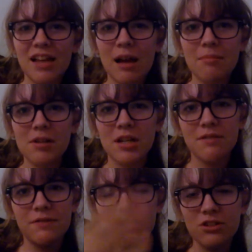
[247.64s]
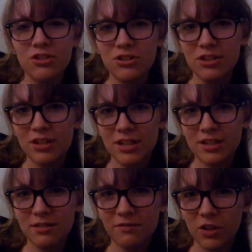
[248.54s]
I'm gonna finish this
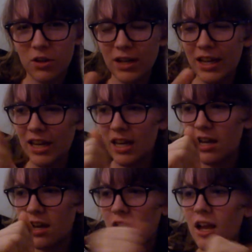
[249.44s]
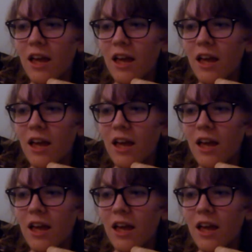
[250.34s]
vlog here.